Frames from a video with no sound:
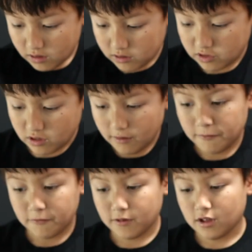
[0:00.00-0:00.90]
the
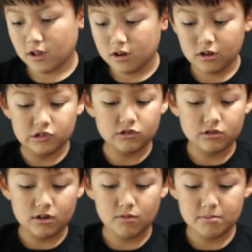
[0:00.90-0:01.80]
stuff. And also,
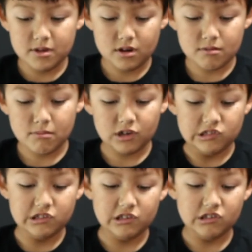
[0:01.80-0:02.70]
I will be
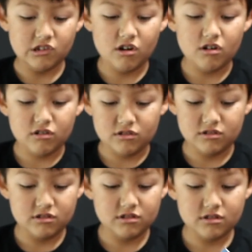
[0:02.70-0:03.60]
unboxing these
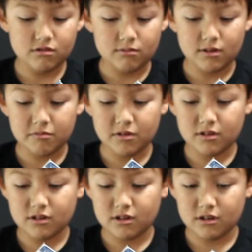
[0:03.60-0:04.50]
cards. Wait, where
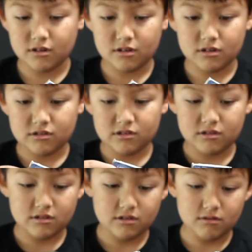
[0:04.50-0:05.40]
did I
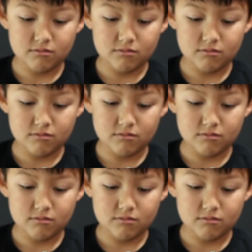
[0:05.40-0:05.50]
accidentally?